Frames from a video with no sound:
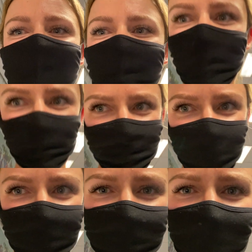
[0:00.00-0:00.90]
Just
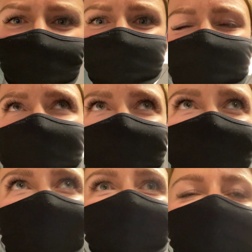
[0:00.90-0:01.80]
put my mask down and
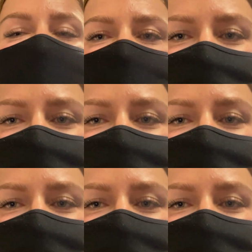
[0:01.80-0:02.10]
then it was like, yep,